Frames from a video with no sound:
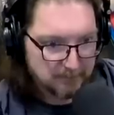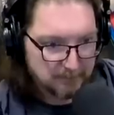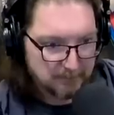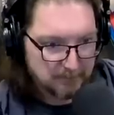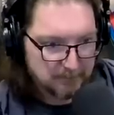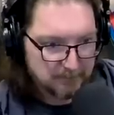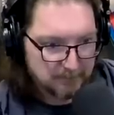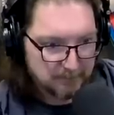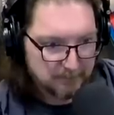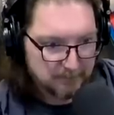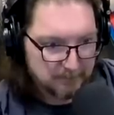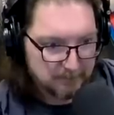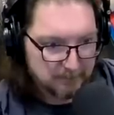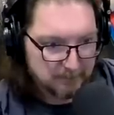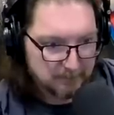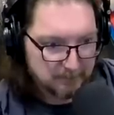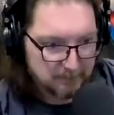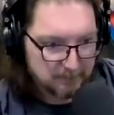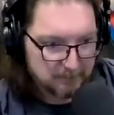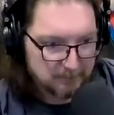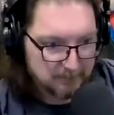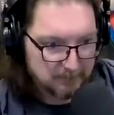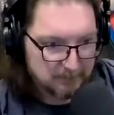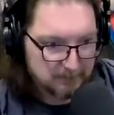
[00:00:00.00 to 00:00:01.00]

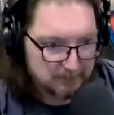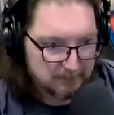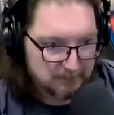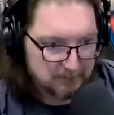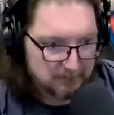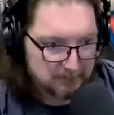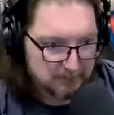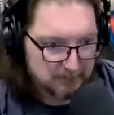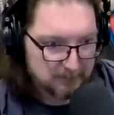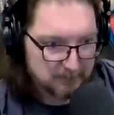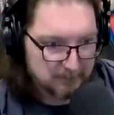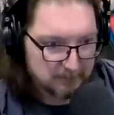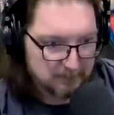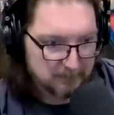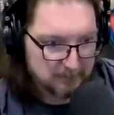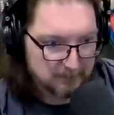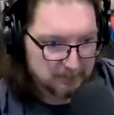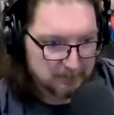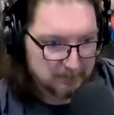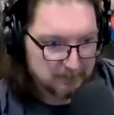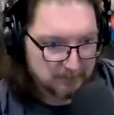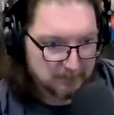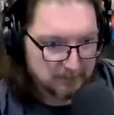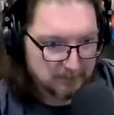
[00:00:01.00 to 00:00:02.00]

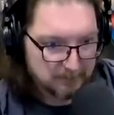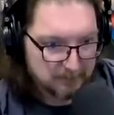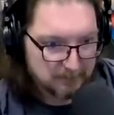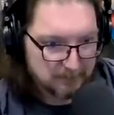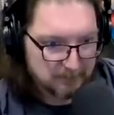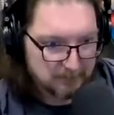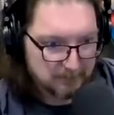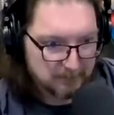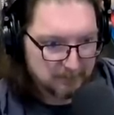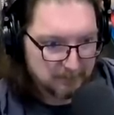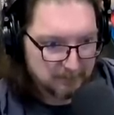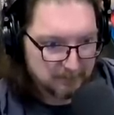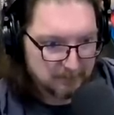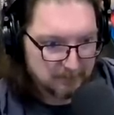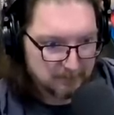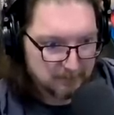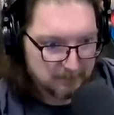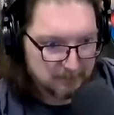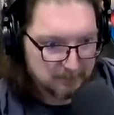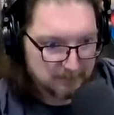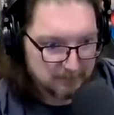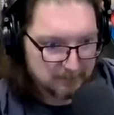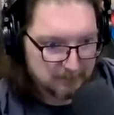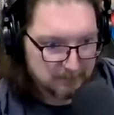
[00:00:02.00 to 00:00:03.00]

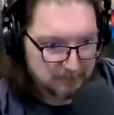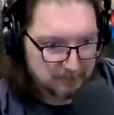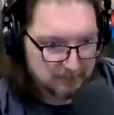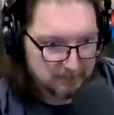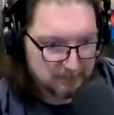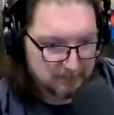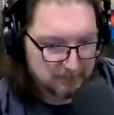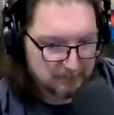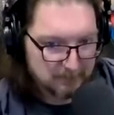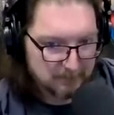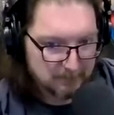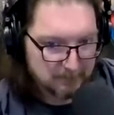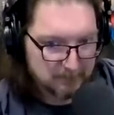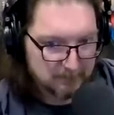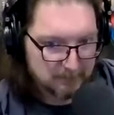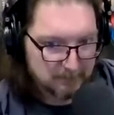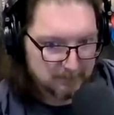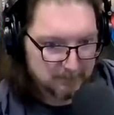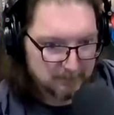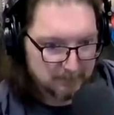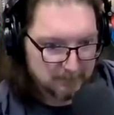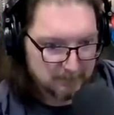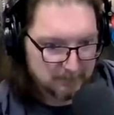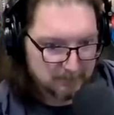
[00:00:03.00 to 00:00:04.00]

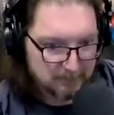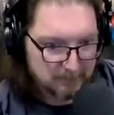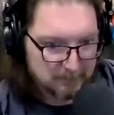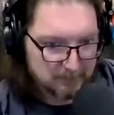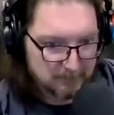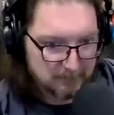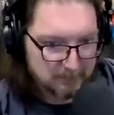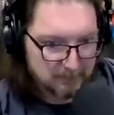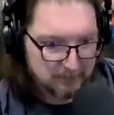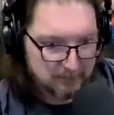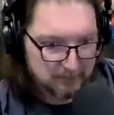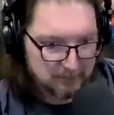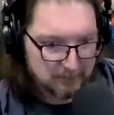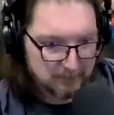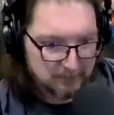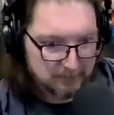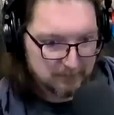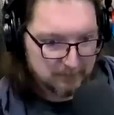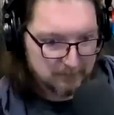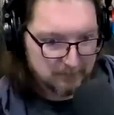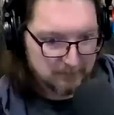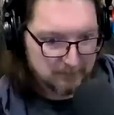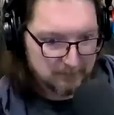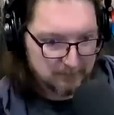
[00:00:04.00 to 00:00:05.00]

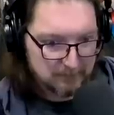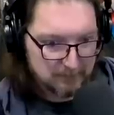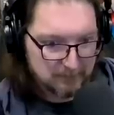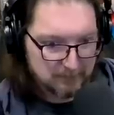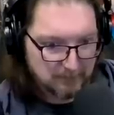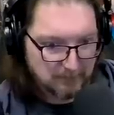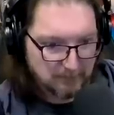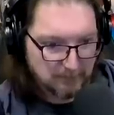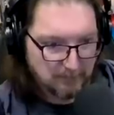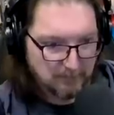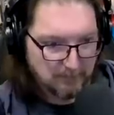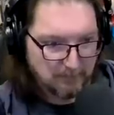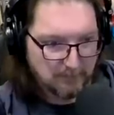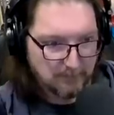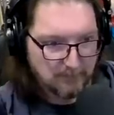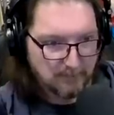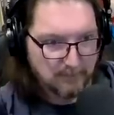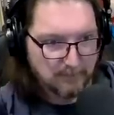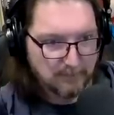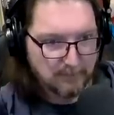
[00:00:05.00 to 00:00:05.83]
(not speaking)